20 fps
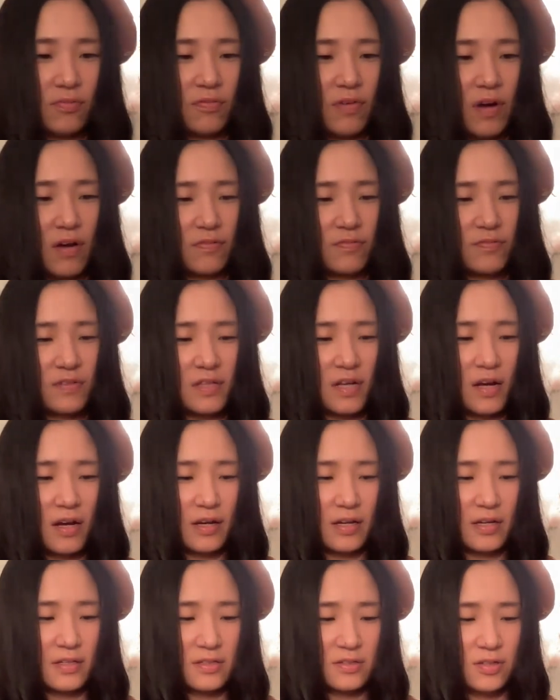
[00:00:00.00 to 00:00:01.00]
rough
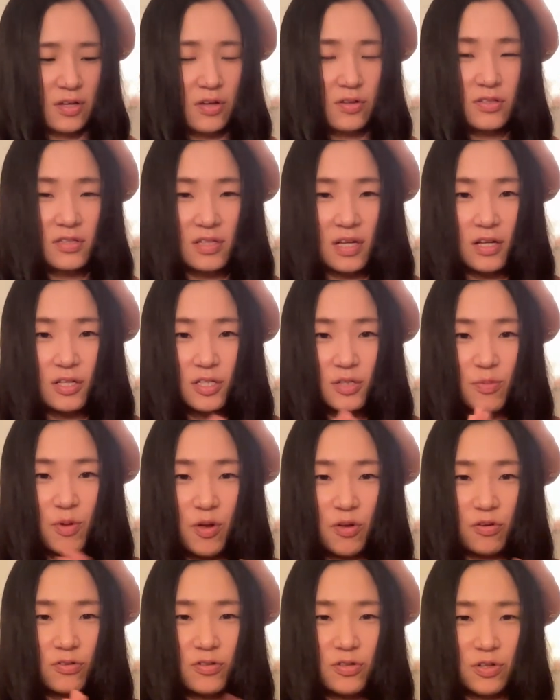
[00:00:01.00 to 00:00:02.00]
side, so it's not
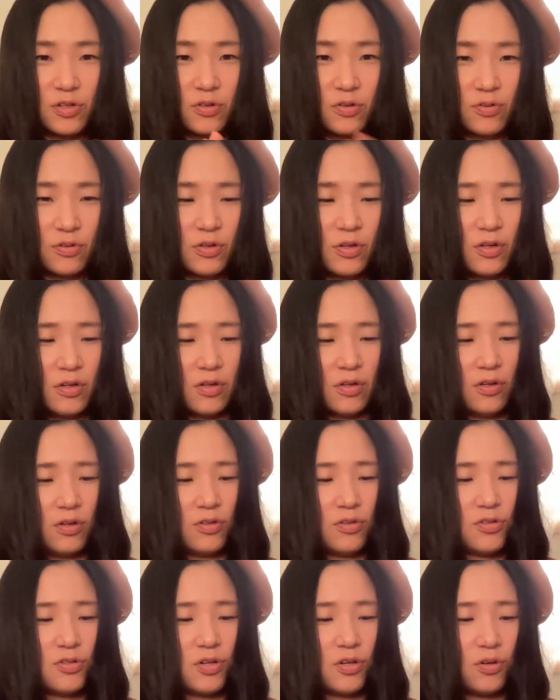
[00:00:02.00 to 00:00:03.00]
smooth to
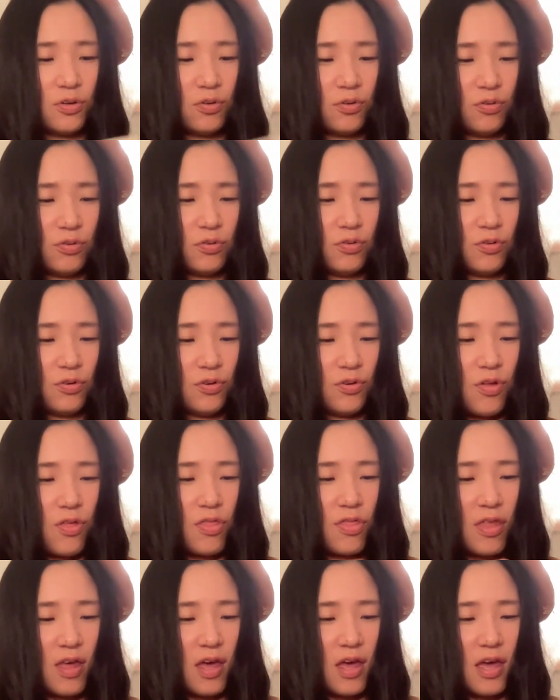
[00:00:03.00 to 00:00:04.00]
do
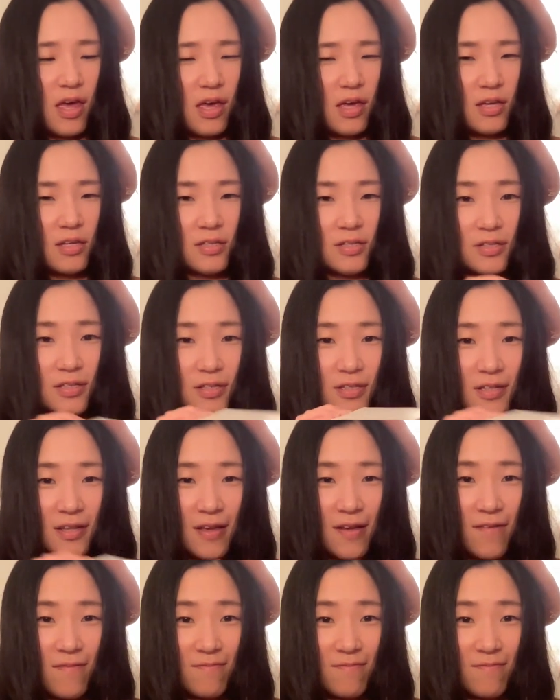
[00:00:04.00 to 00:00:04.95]
this,